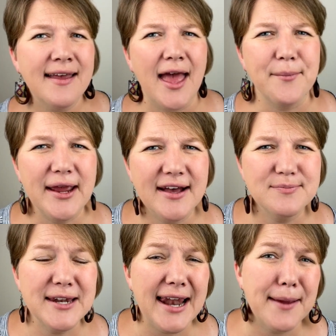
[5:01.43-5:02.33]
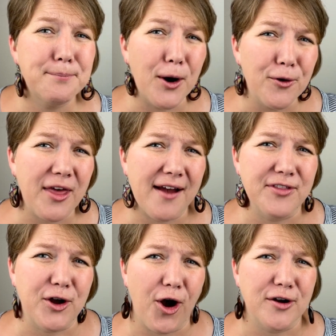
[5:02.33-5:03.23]
And my husband and I both have the
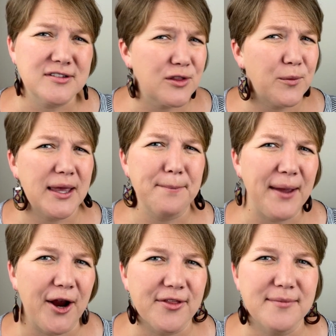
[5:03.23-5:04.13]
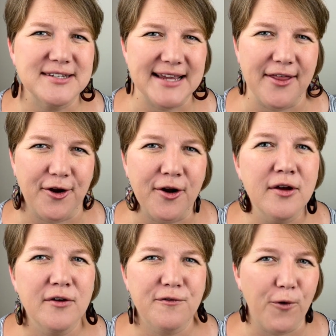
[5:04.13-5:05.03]
card so that we can pair them together
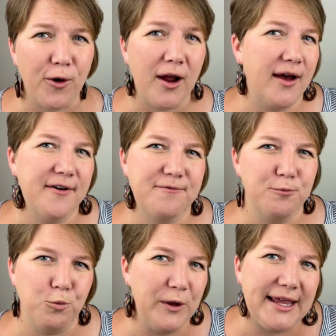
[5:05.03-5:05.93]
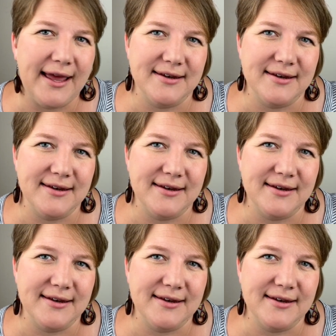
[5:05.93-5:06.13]
for a weekend